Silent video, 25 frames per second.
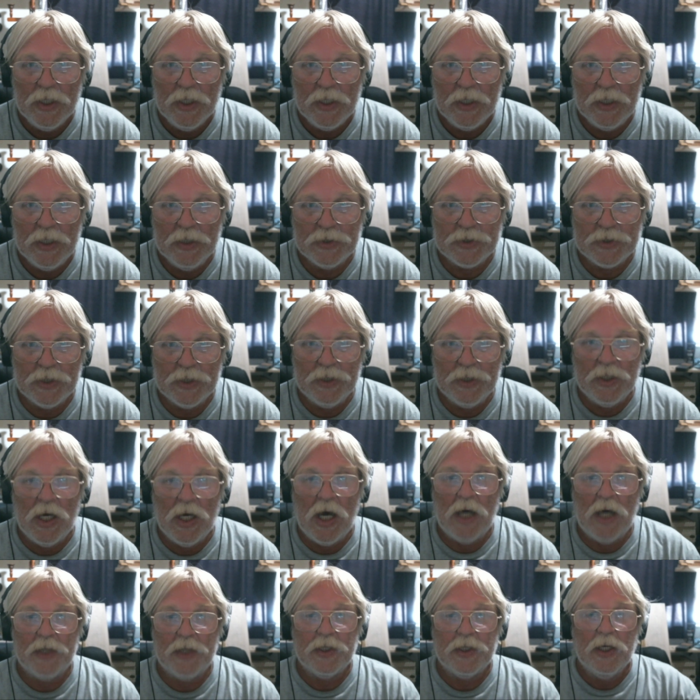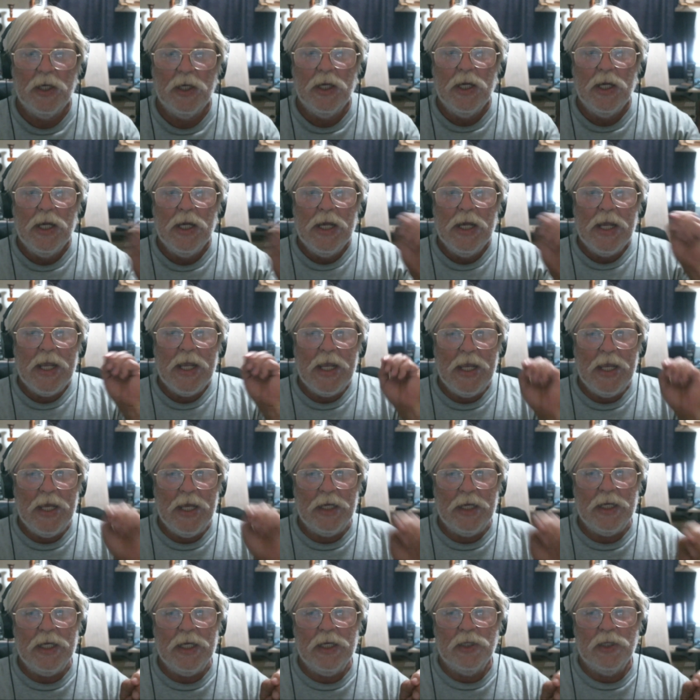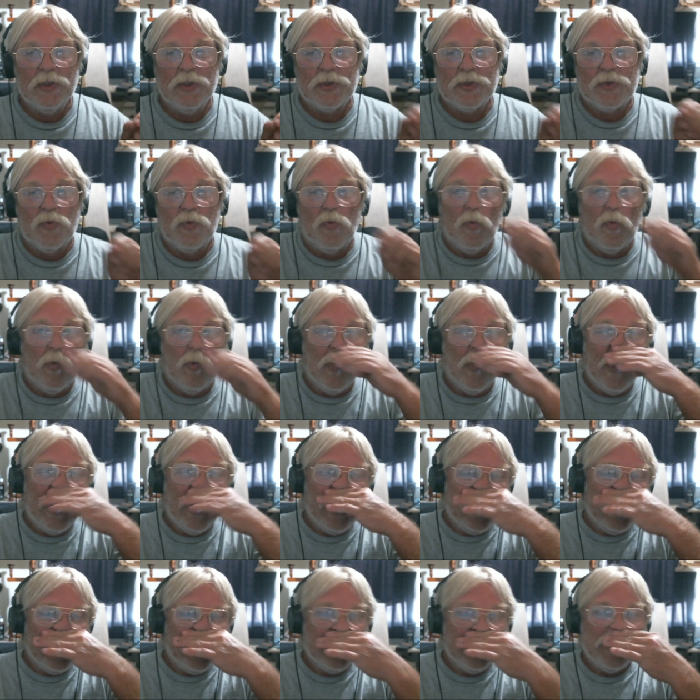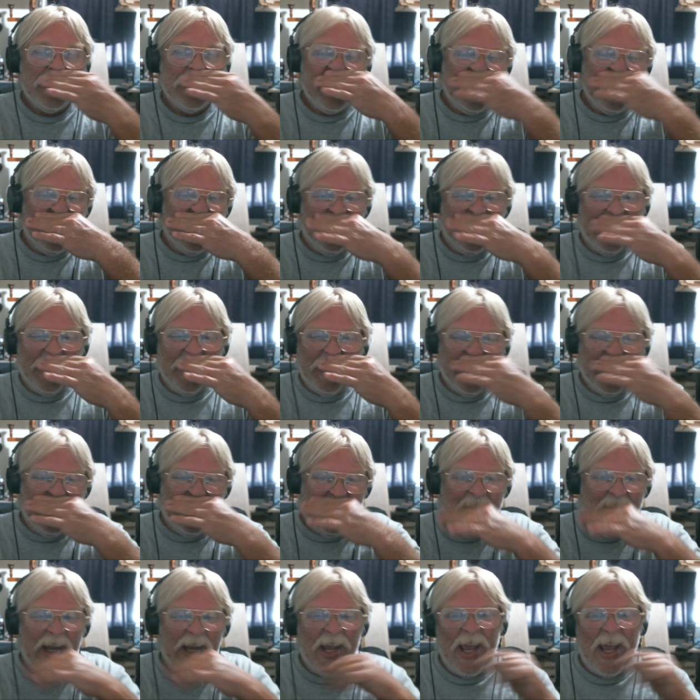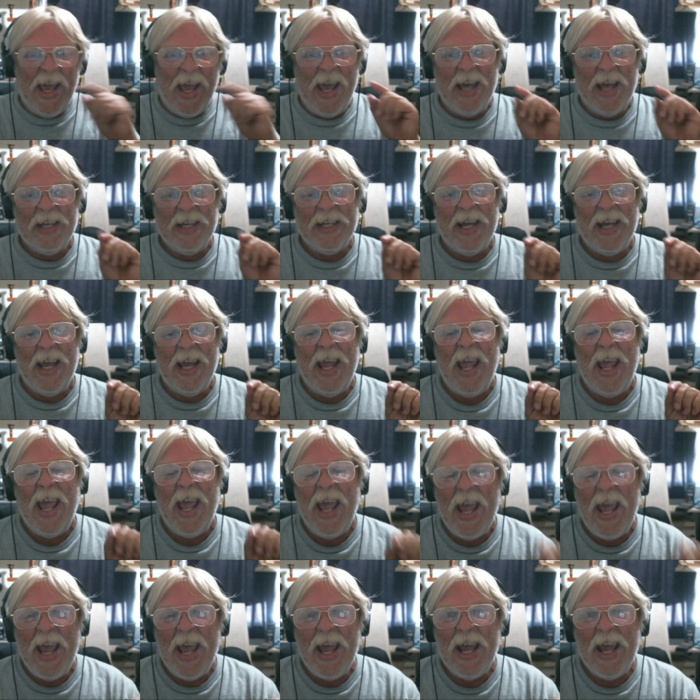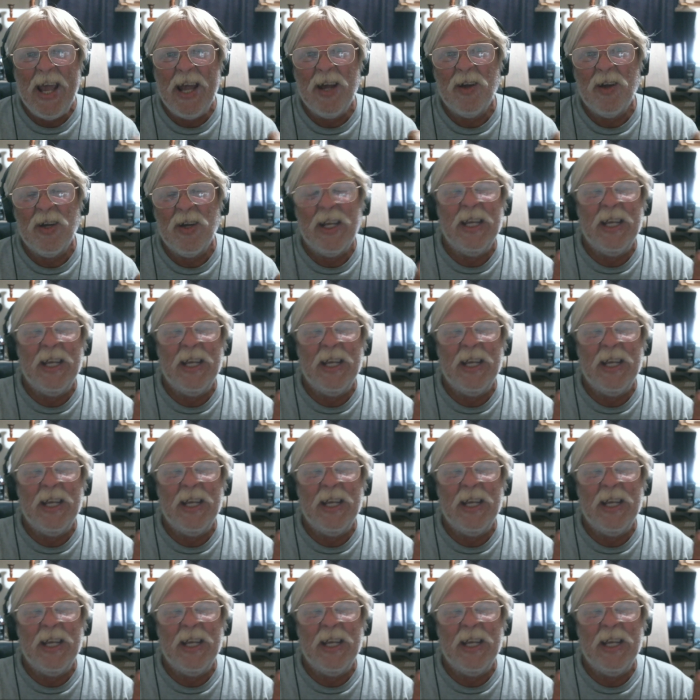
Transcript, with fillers: Is it not? It is one and a half.